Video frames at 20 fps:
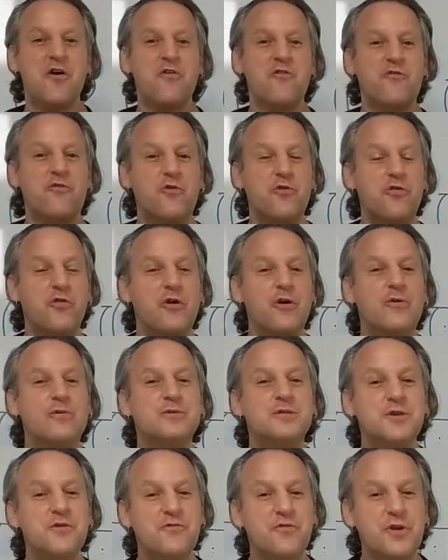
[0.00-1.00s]
For
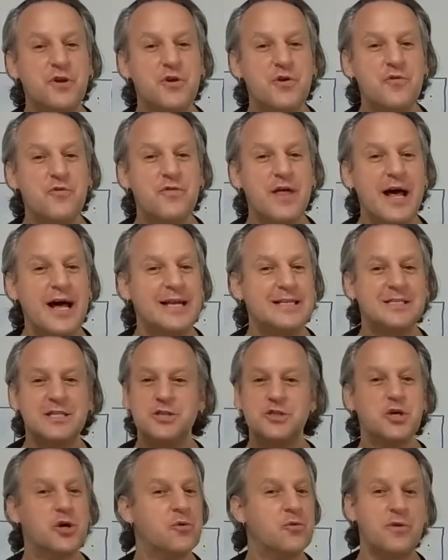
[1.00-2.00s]
those of you
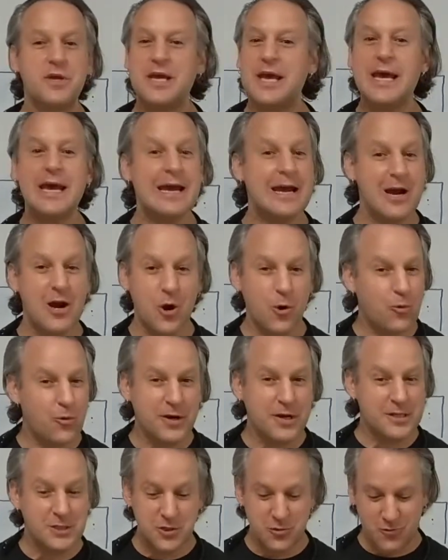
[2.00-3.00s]
that don't care what
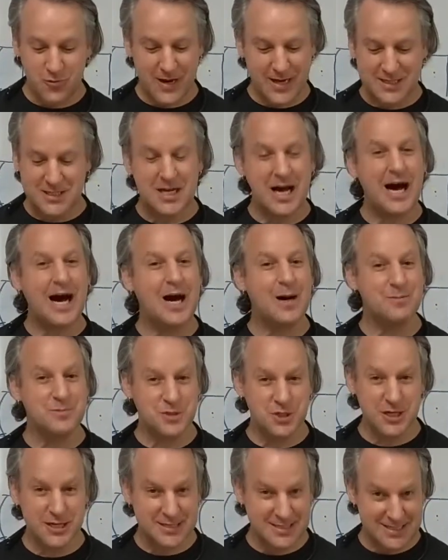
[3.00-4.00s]
a direct
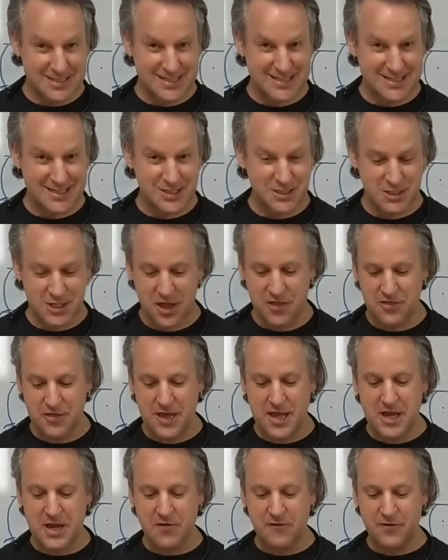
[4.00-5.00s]
object is,
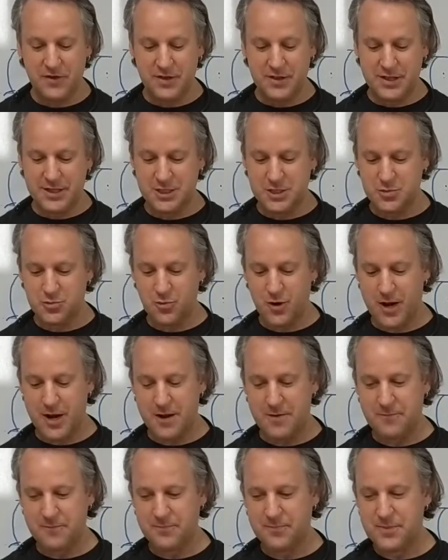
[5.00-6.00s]
think of it this way.